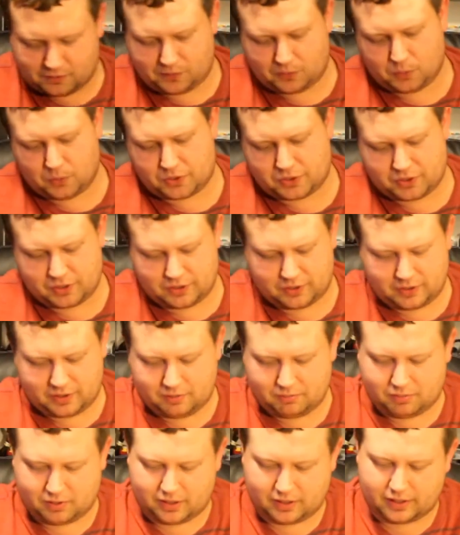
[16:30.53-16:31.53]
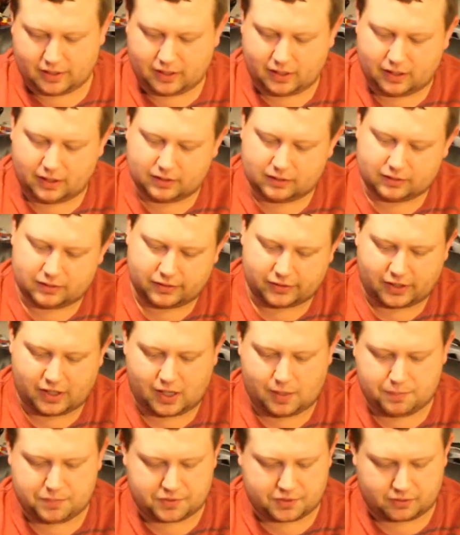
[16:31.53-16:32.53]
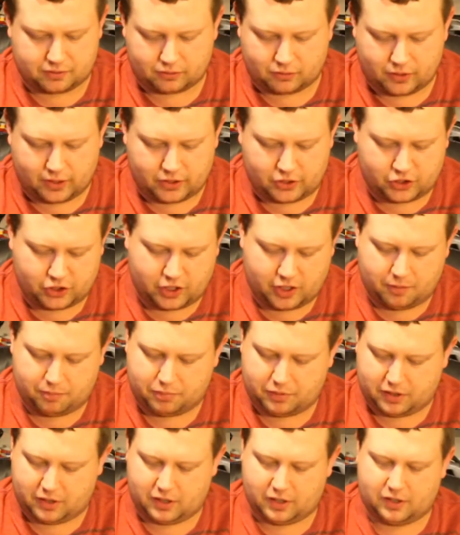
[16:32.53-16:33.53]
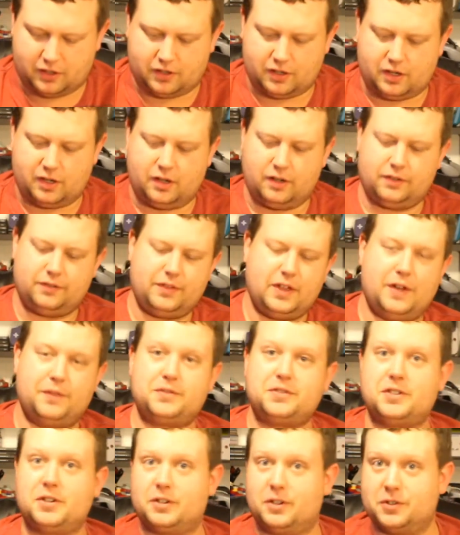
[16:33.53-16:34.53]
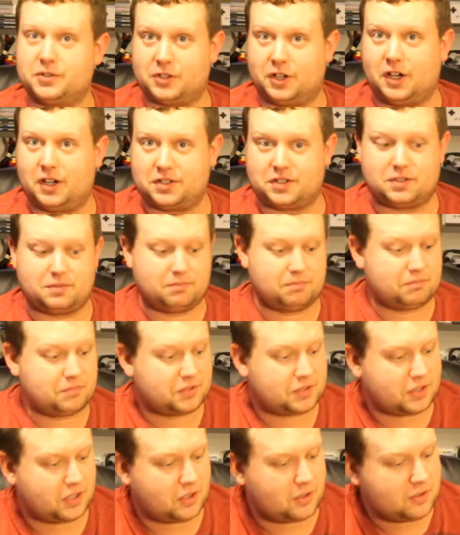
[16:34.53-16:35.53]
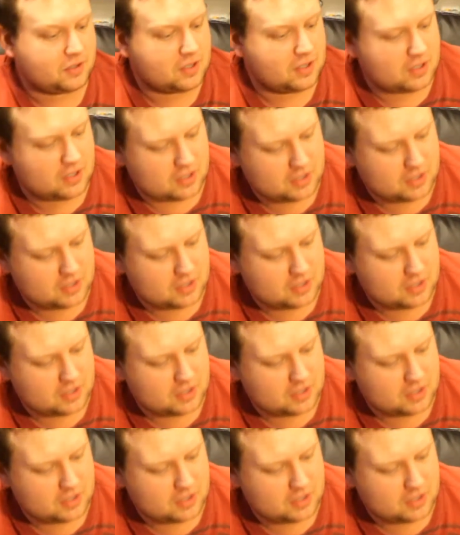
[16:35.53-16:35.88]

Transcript: unfortunately, but the game's in great shape, and F-Zero is awesome. So